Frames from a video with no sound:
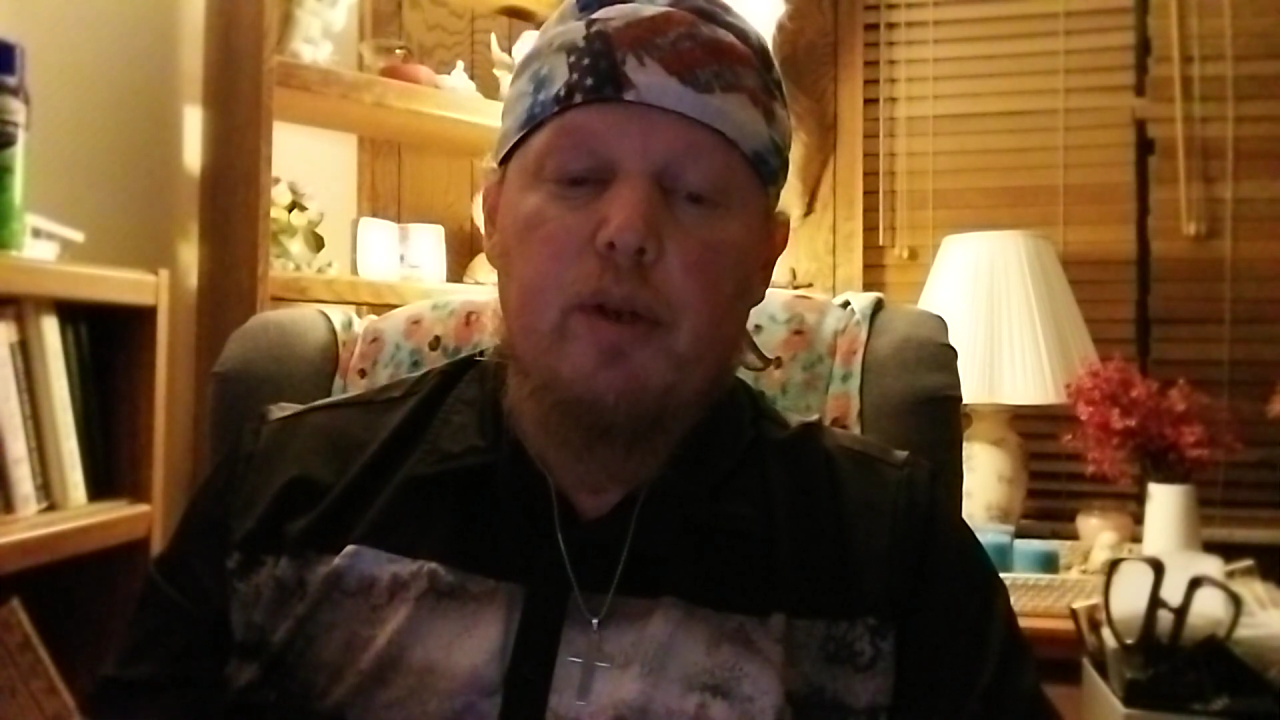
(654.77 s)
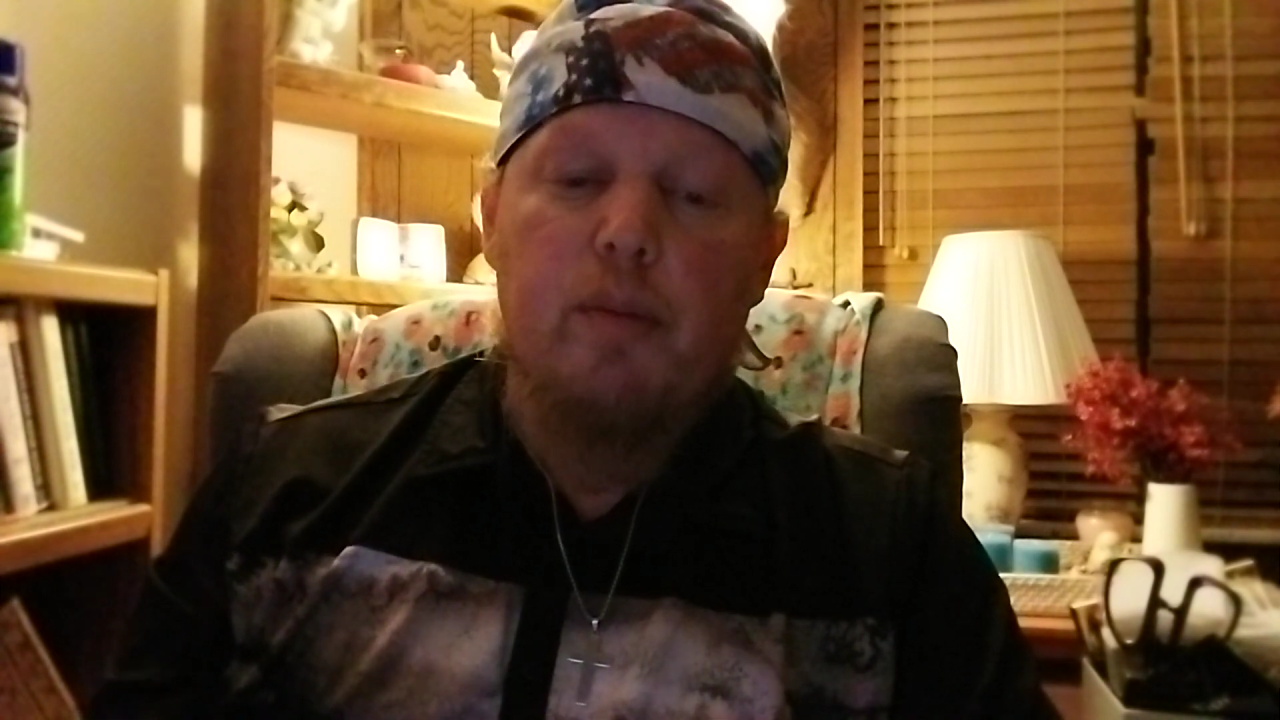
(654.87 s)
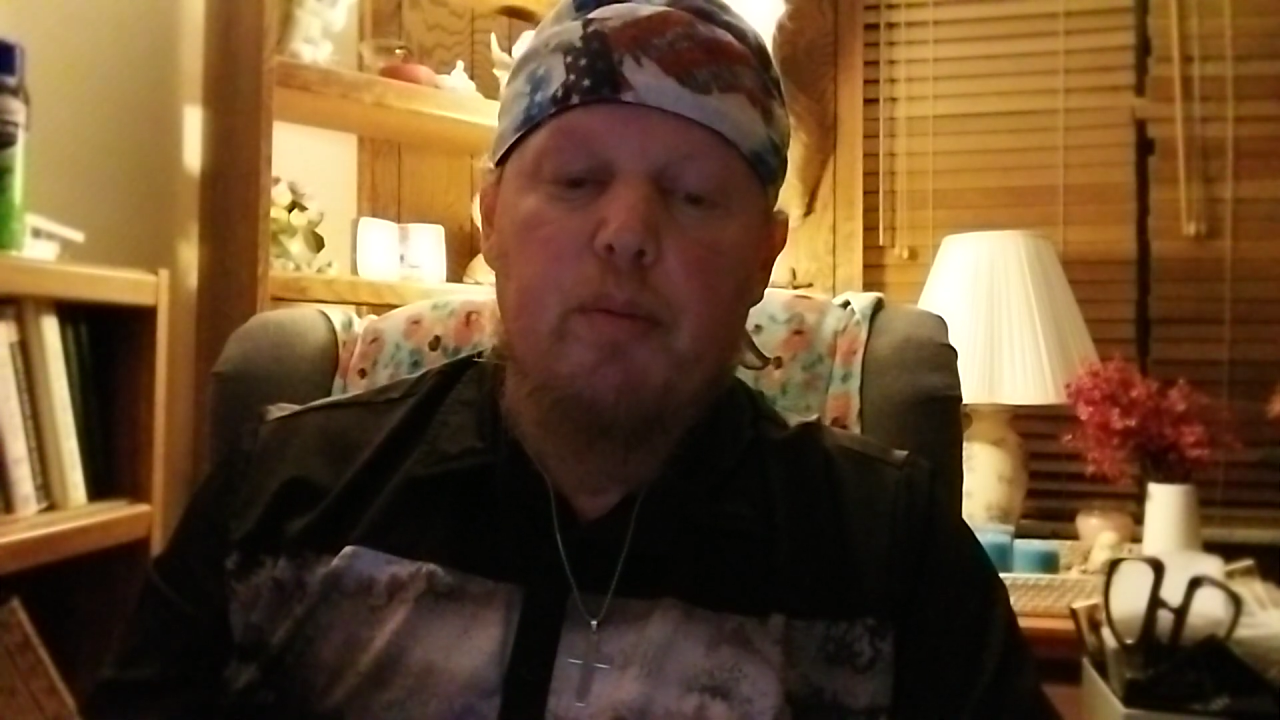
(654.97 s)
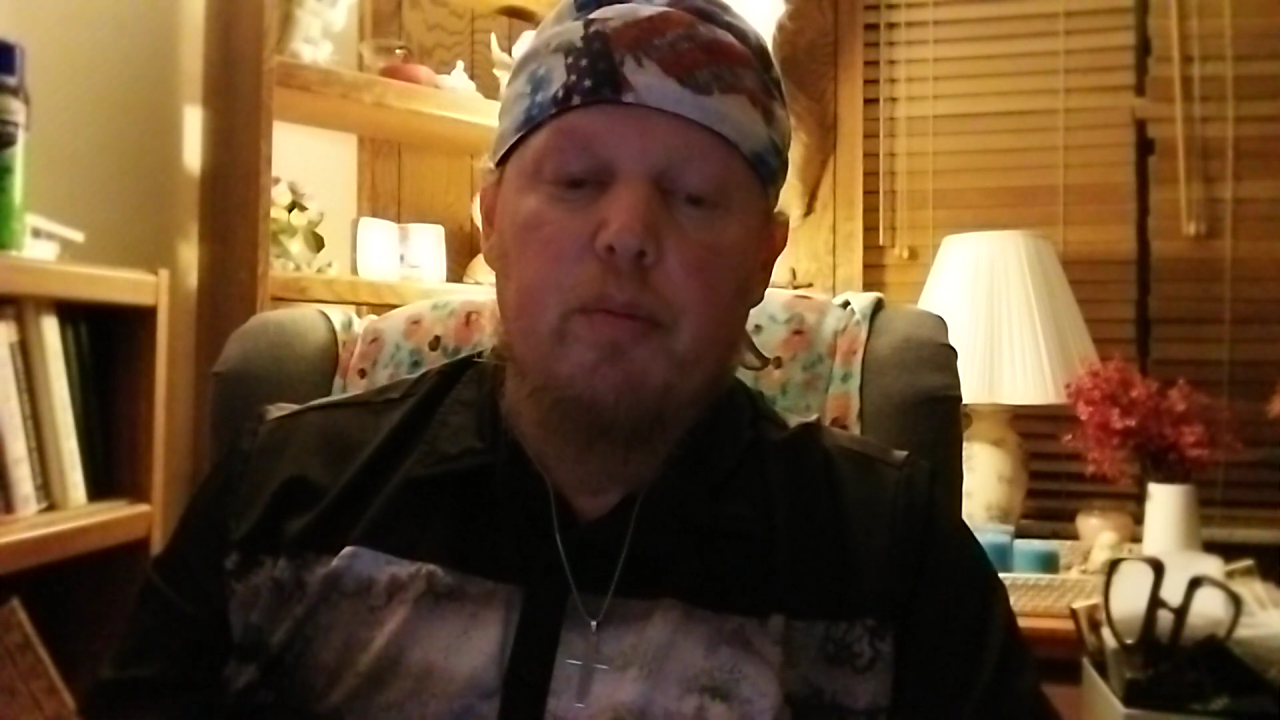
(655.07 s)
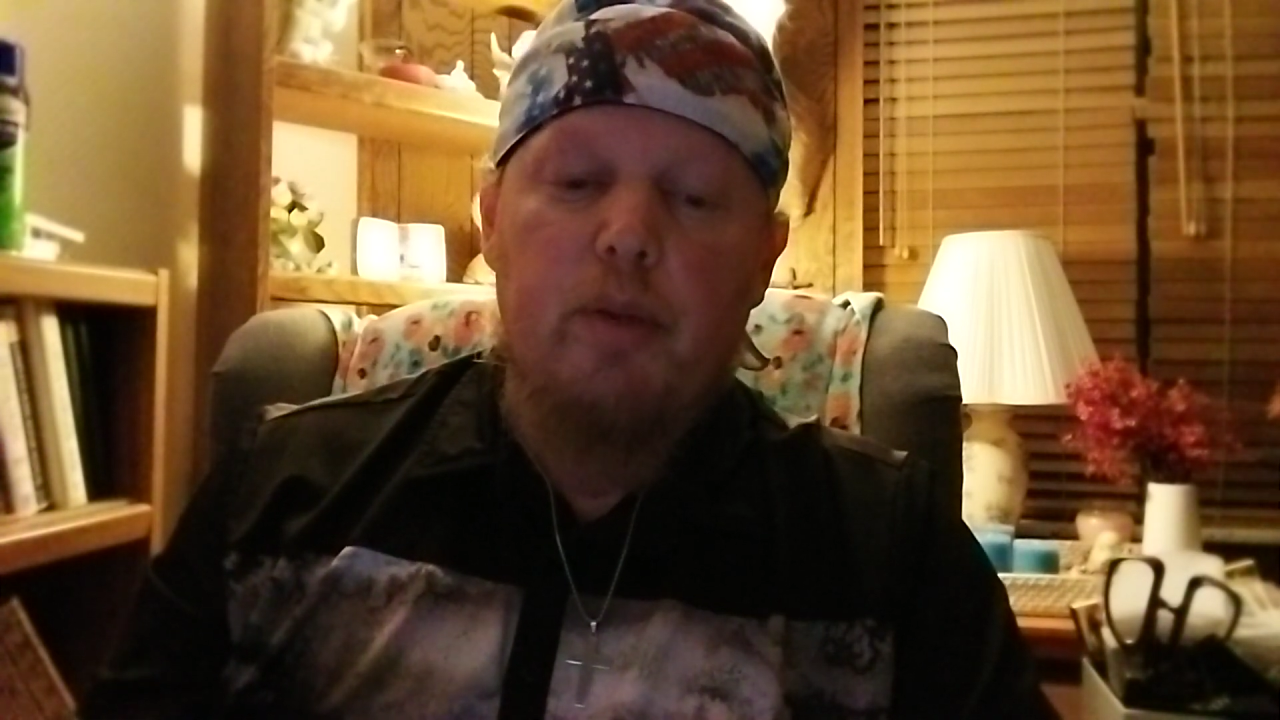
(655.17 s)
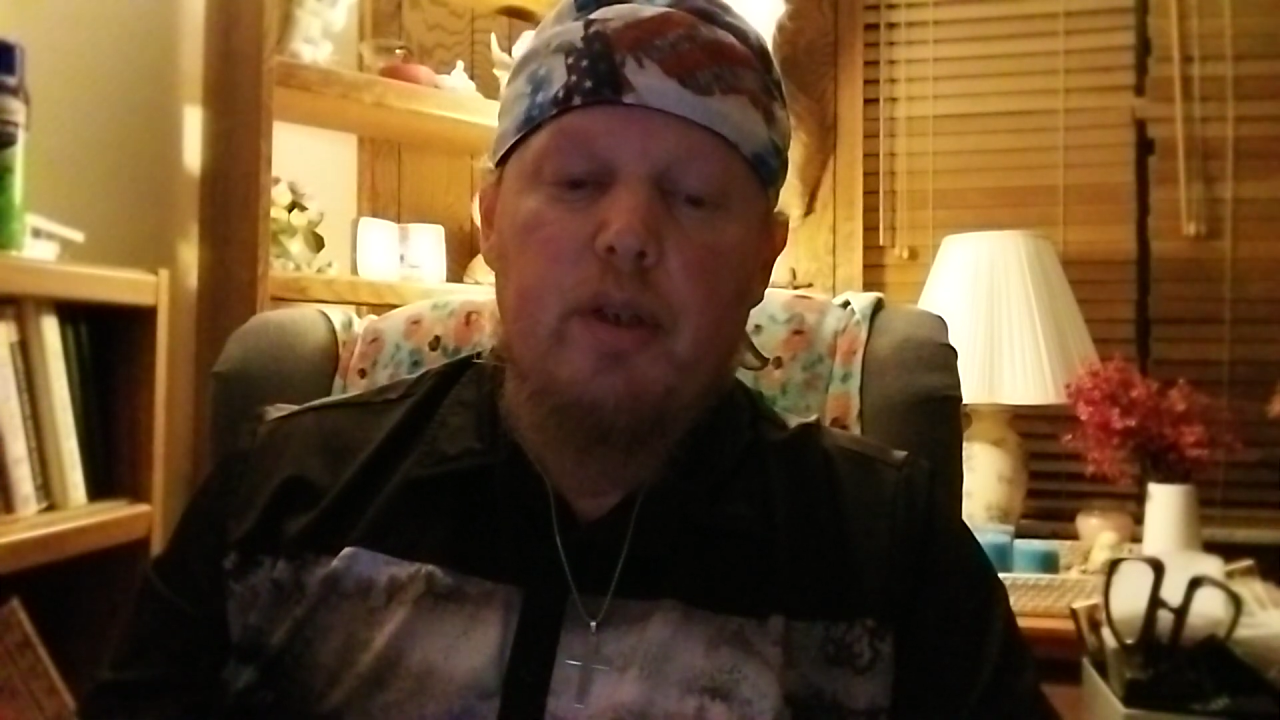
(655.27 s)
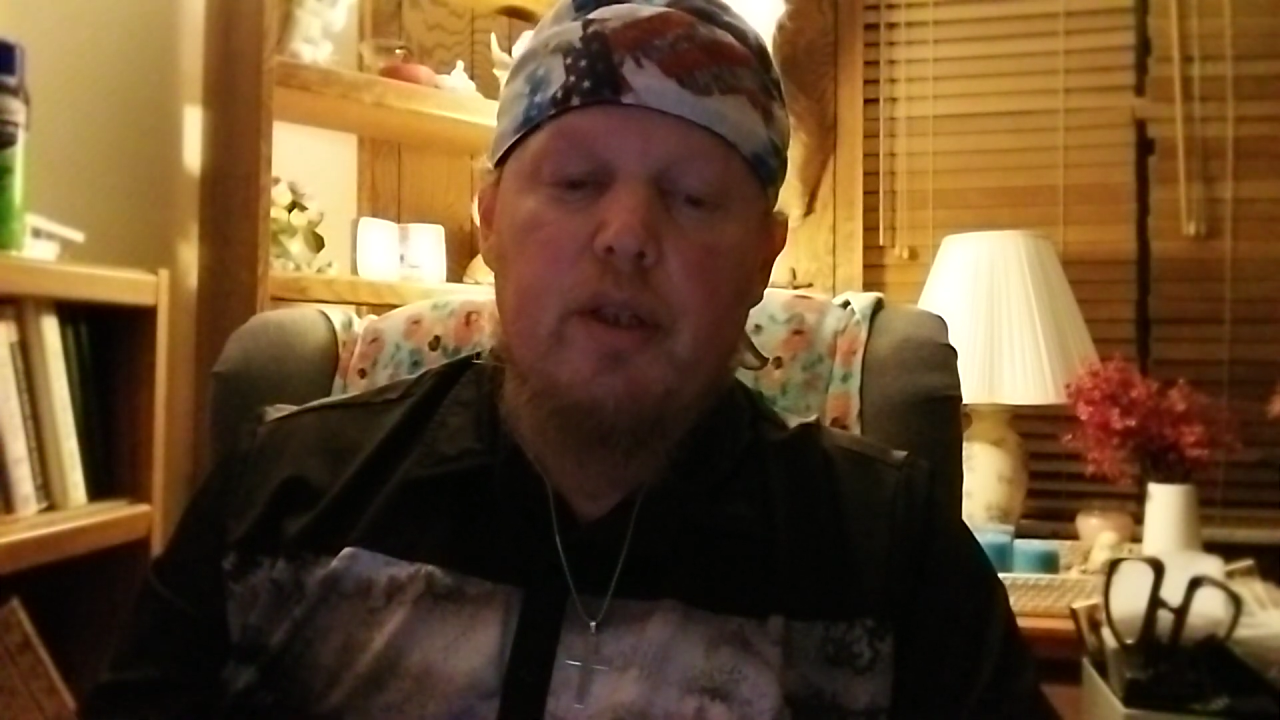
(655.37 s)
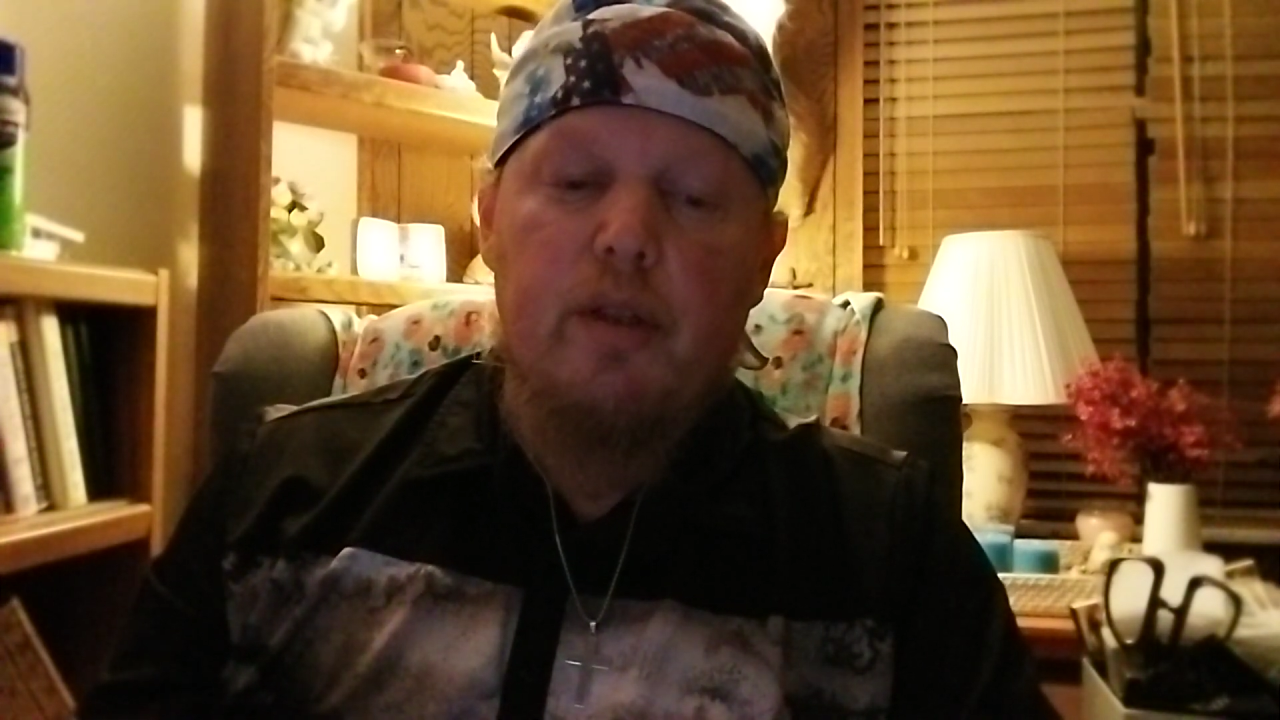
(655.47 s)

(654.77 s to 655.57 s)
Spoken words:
implemented in